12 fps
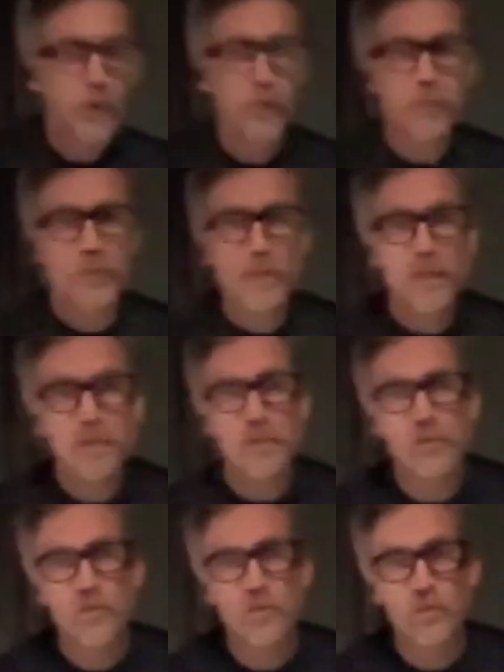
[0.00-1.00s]
and we got to
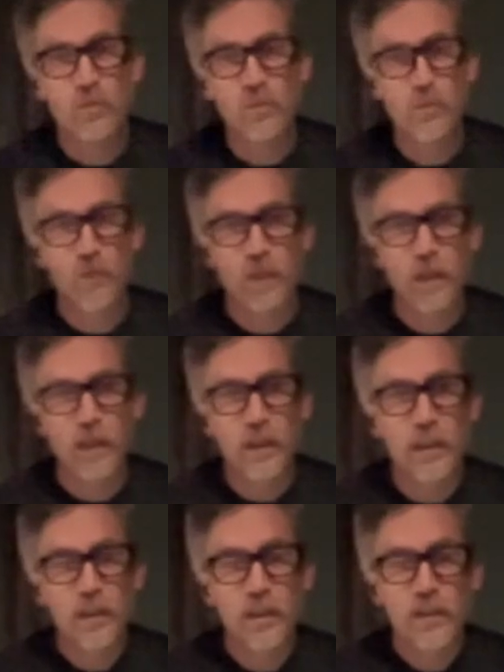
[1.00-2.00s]
do
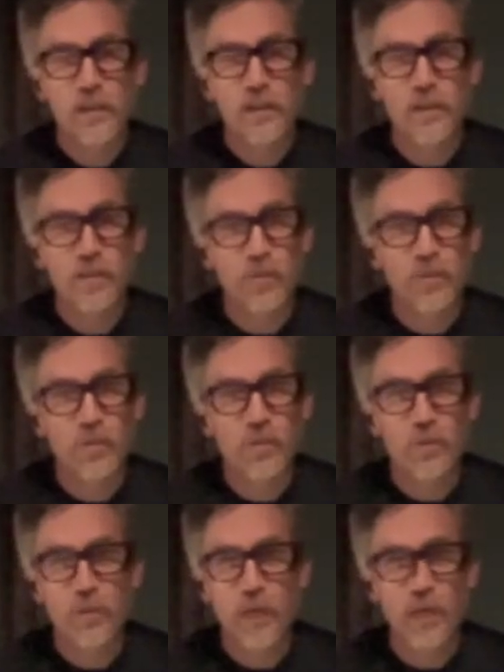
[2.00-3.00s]

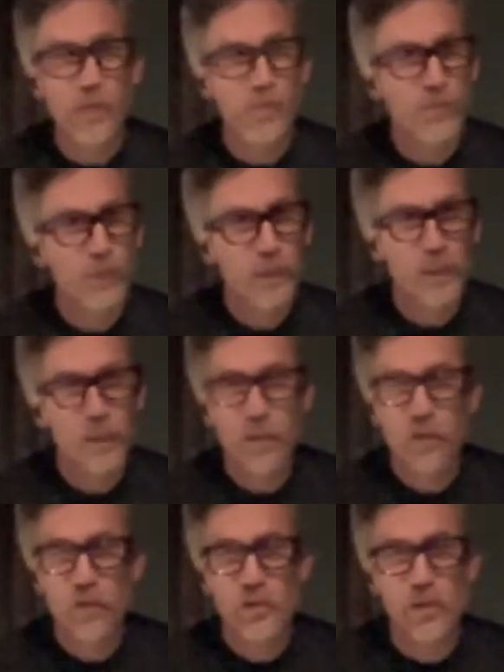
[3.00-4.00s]
several kind of really
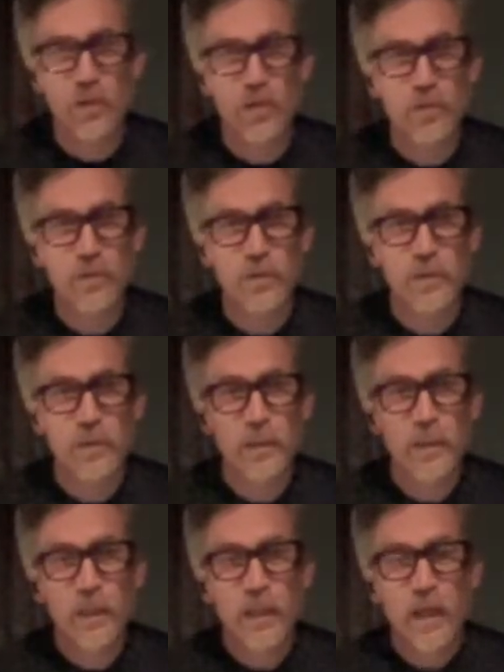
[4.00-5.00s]
killer shows.
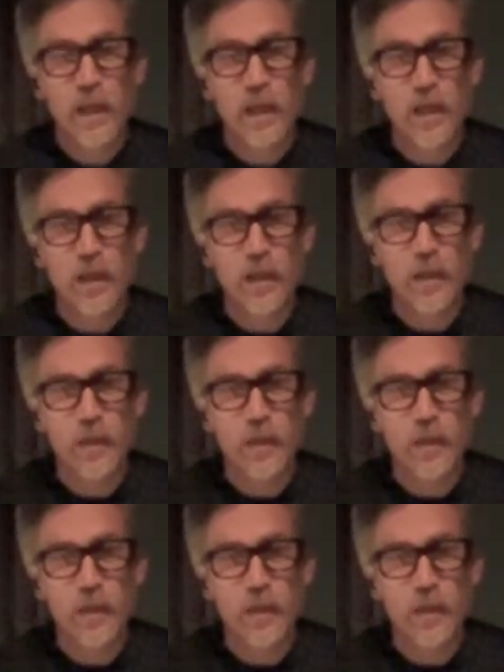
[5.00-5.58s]
And